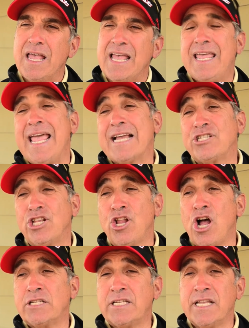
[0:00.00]
He actually
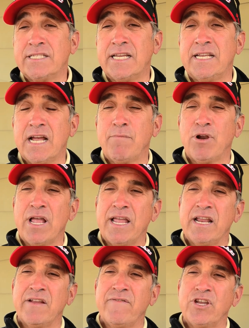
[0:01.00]
lost the NCAA
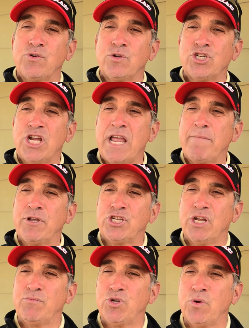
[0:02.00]
individual
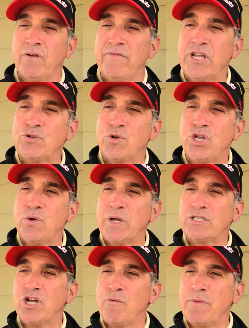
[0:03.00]
championship to an eventual
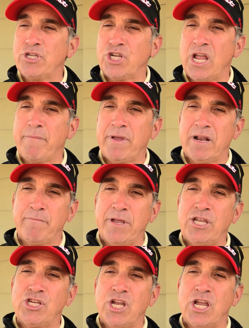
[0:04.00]
US Open champion and
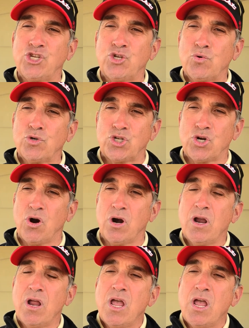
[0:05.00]
PGA Tour star